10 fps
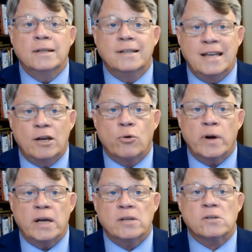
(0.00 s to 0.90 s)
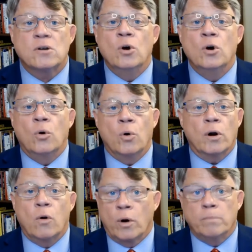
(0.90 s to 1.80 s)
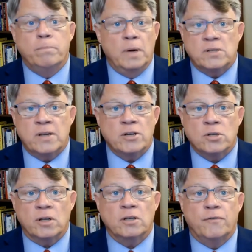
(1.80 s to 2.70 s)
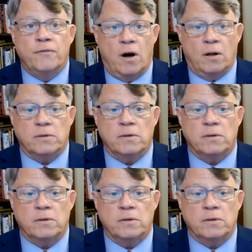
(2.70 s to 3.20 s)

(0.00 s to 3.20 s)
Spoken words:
decrease or essentially default.